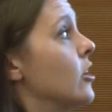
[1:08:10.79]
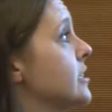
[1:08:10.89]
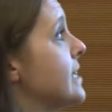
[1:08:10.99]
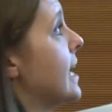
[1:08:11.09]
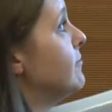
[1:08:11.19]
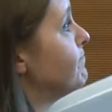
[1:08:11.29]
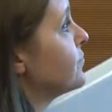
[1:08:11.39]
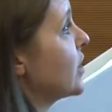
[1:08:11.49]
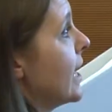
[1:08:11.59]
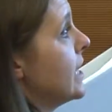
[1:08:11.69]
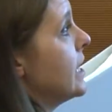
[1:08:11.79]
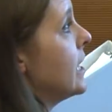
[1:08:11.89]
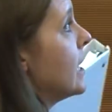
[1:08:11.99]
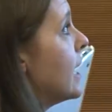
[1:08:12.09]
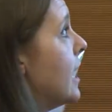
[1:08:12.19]
RTI, okay?
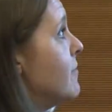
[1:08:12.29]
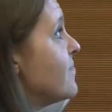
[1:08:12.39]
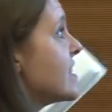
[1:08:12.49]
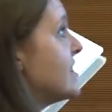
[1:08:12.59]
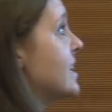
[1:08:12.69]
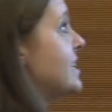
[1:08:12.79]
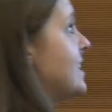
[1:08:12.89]
Um, the